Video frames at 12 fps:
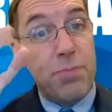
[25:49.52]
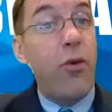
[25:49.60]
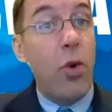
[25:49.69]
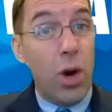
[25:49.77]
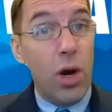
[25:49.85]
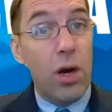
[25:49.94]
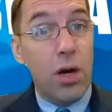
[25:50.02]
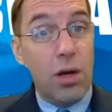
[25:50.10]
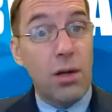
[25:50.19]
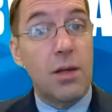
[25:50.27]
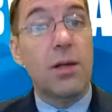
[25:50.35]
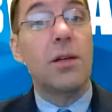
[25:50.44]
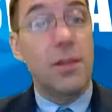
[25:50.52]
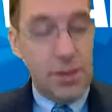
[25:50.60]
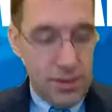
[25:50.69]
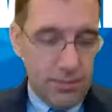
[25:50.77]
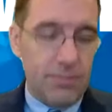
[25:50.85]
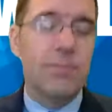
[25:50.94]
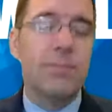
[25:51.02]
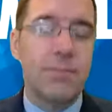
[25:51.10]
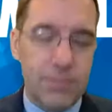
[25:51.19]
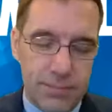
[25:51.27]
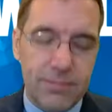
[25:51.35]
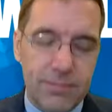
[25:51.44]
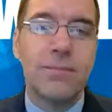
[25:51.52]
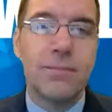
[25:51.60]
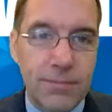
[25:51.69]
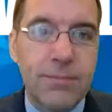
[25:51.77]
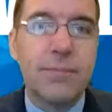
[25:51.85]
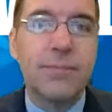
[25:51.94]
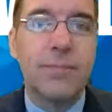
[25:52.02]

Previously, yes, when we first started in two